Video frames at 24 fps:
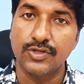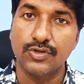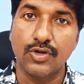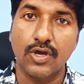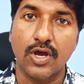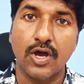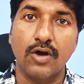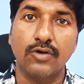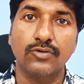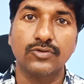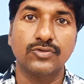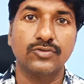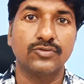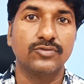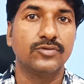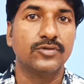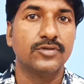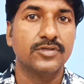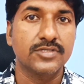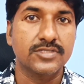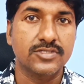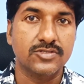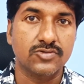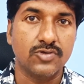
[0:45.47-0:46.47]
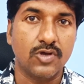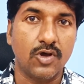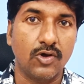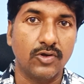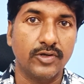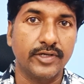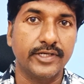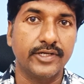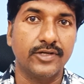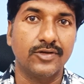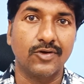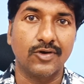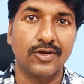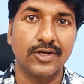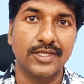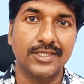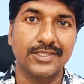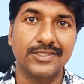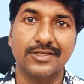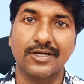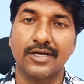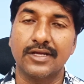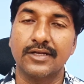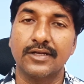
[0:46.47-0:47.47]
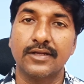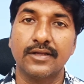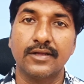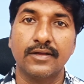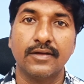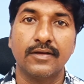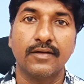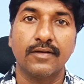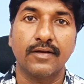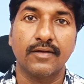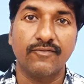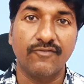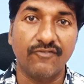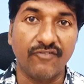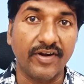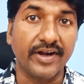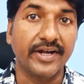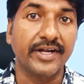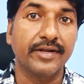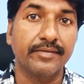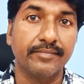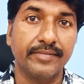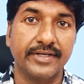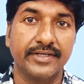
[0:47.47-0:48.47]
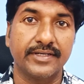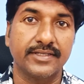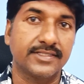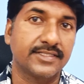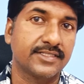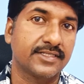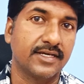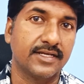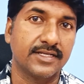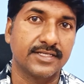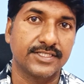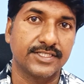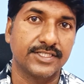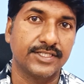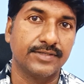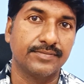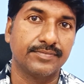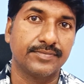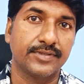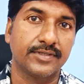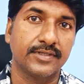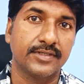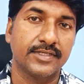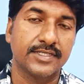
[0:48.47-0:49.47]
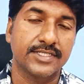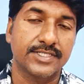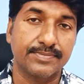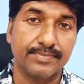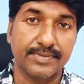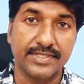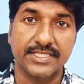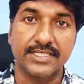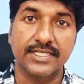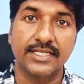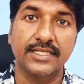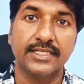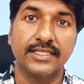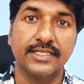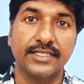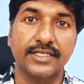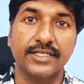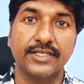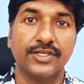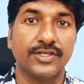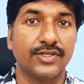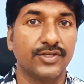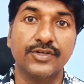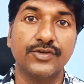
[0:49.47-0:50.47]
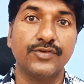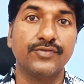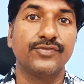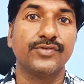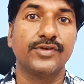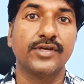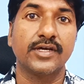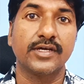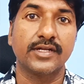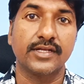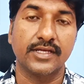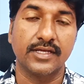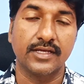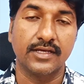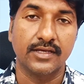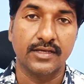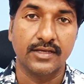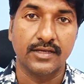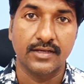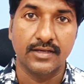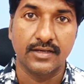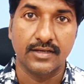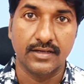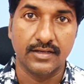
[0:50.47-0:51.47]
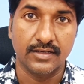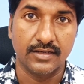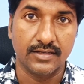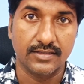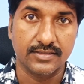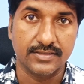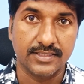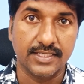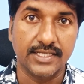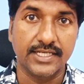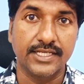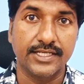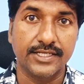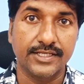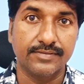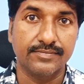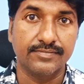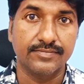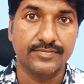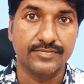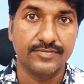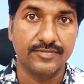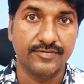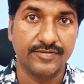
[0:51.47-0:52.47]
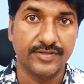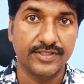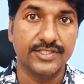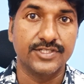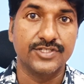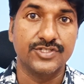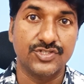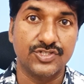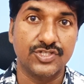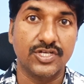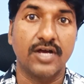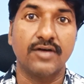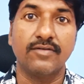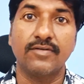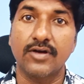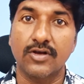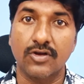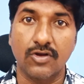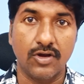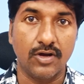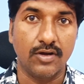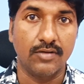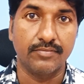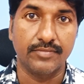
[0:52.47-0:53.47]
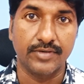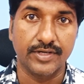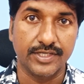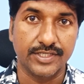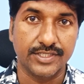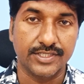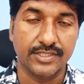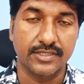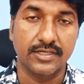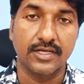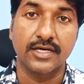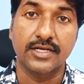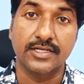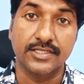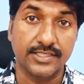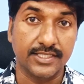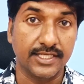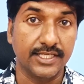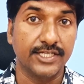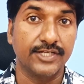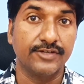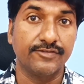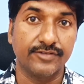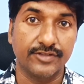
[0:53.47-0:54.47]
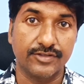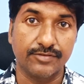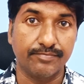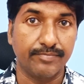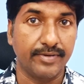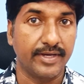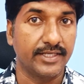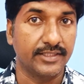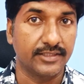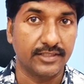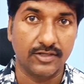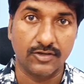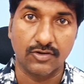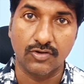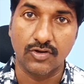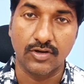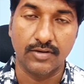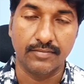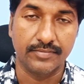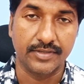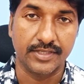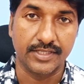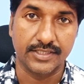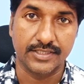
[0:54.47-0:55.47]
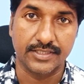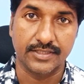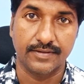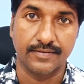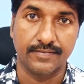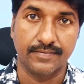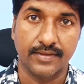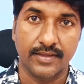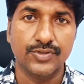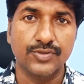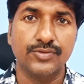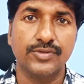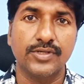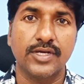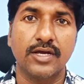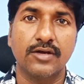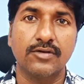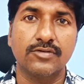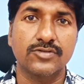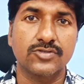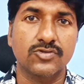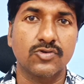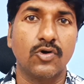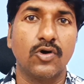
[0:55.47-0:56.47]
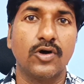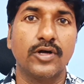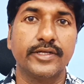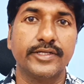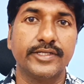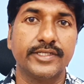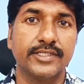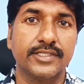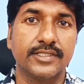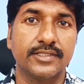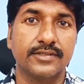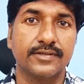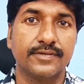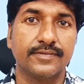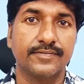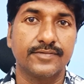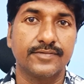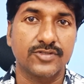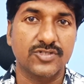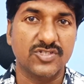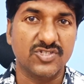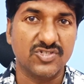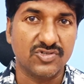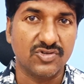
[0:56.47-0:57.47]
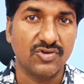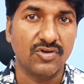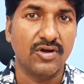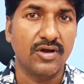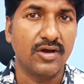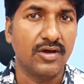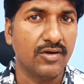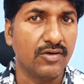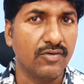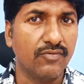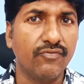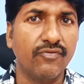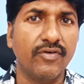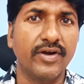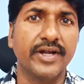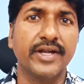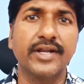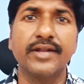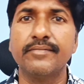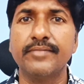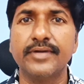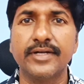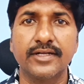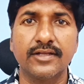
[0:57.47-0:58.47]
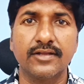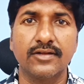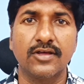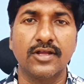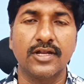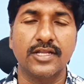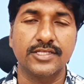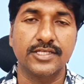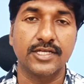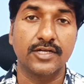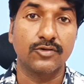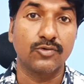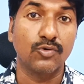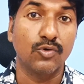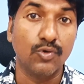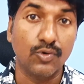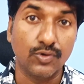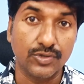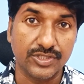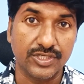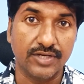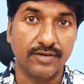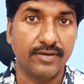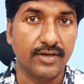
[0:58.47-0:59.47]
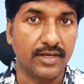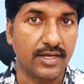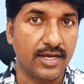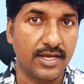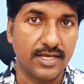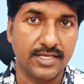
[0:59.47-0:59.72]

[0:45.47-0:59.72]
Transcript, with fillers: You have to solid knowledge on fundamentals concept, especially if you are a Selenium with Java combination or Selenium with Python combination. You should have solid strong fundamental knowledge on Core Java